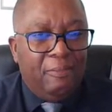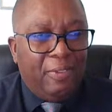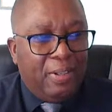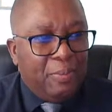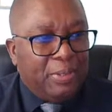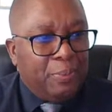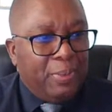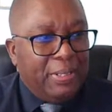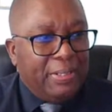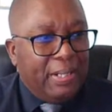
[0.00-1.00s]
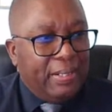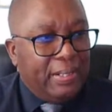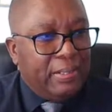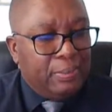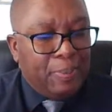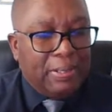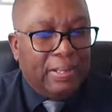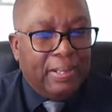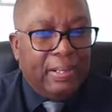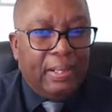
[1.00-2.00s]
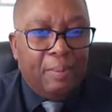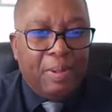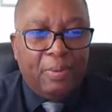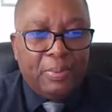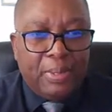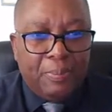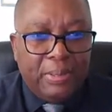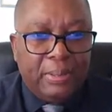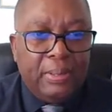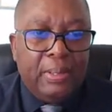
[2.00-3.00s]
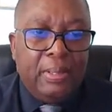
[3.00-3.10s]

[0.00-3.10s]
Very much appreciated, especially coming from someone